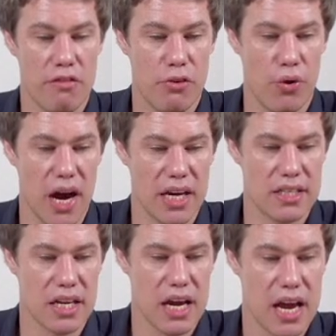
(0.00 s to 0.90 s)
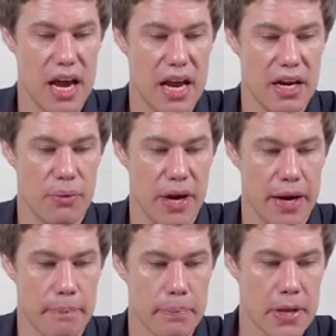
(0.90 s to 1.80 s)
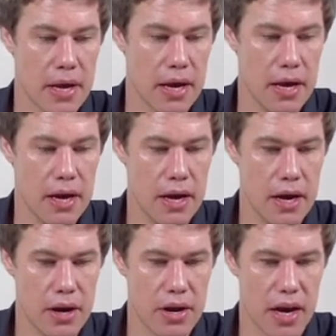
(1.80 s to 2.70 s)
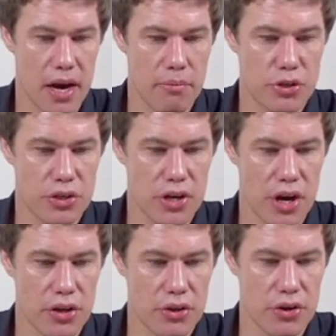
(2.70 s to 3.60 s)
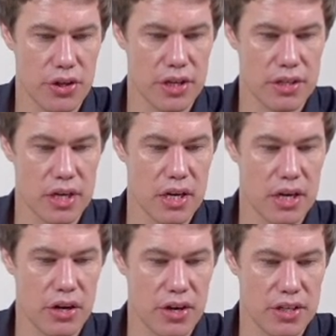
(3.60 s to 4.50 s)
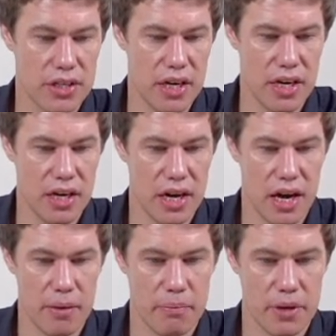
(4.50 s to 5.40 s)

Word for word: for us anyway. Uh, okay, I'm just going through this. You can see um,